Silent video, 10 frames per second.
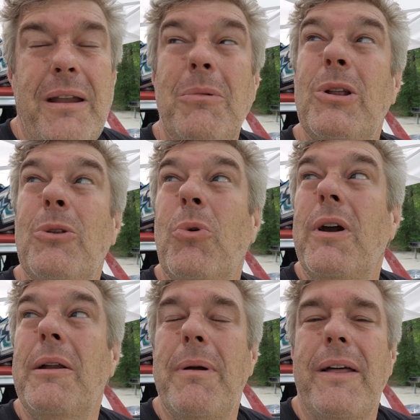And I'm a little
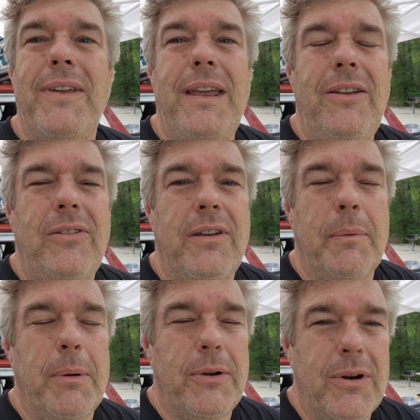worried about the easy
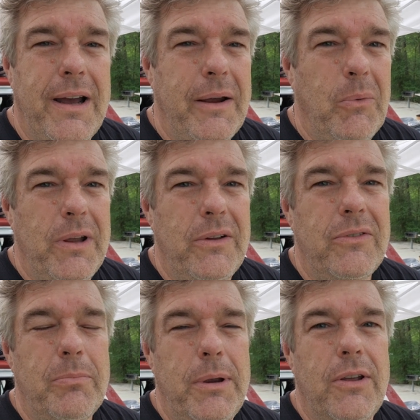up under high
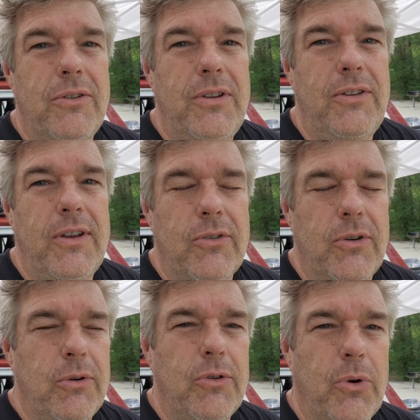winds because these things
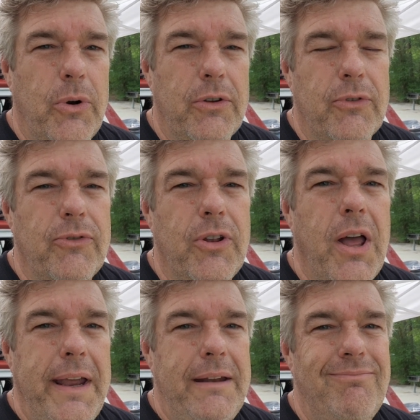are notorious for
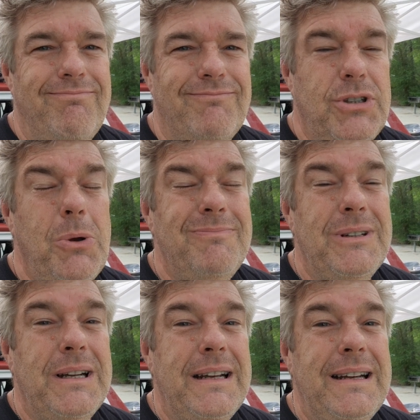flying. So
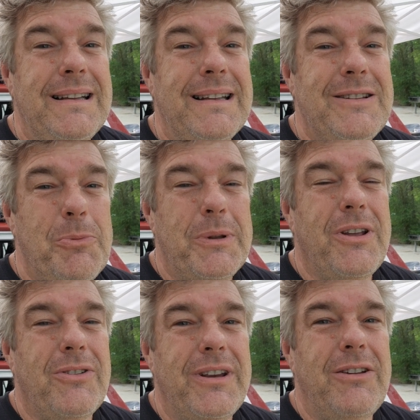let's hope it
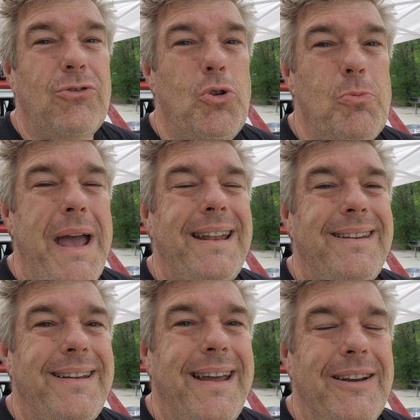doesn't get too bad
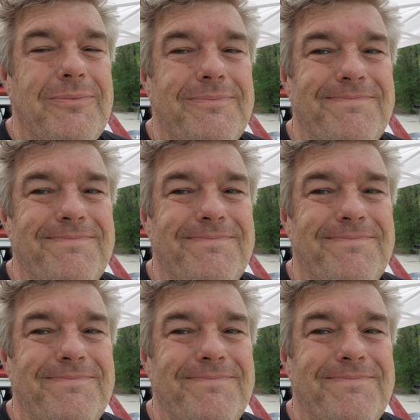today.